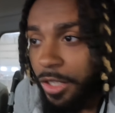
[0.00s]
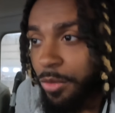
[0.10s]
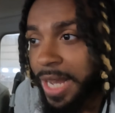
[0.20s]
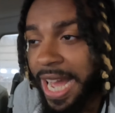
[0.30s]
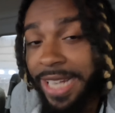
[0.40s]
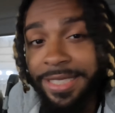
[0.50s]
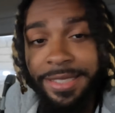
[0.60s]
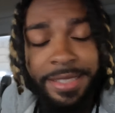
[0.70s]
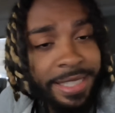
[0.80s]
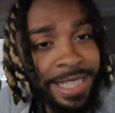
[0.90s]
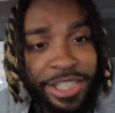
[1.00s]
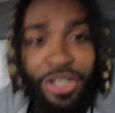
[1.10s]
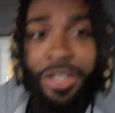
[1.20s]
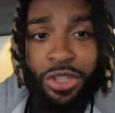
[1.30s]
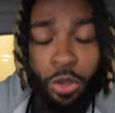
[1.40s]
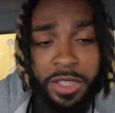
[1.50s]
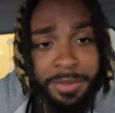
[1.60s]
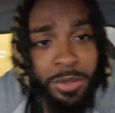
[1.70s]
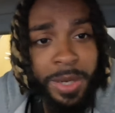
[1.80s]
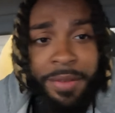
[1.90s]
You guys, get your
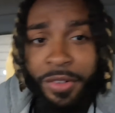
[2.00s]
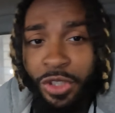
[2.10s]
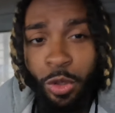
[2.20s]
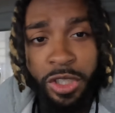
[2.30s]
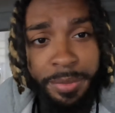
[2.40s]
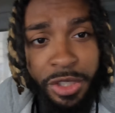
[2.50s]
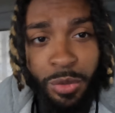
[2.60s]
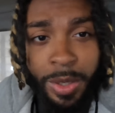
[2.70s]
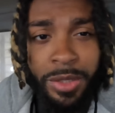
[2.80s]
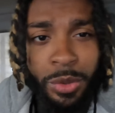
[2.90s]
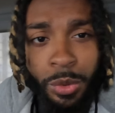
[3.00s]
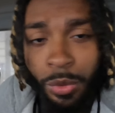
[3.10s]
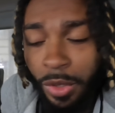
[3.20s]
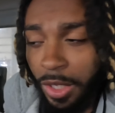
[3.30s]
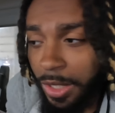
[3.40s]
endorsements, whatever endorsements you wanna do.